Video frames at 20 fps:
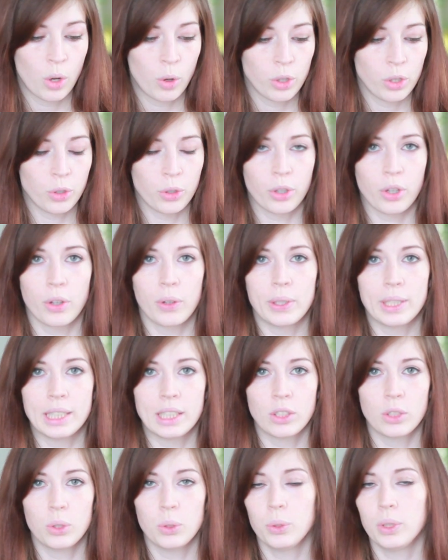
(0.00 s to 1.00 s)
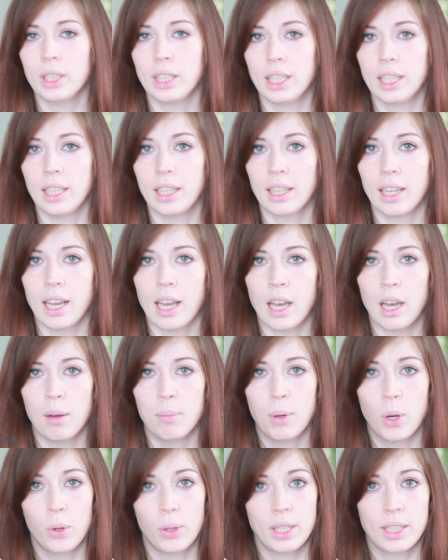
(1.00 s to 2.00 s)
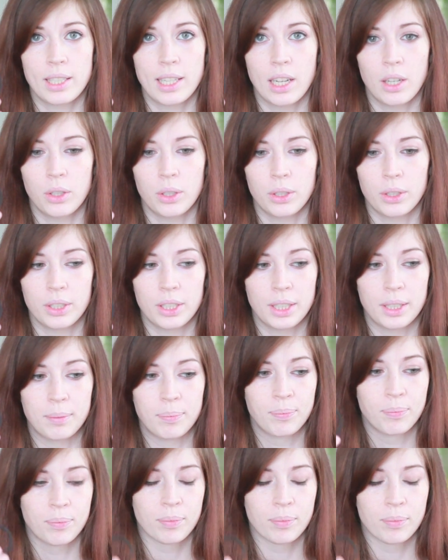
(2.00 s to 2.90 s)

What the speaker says: You're going to need a ponytail holder.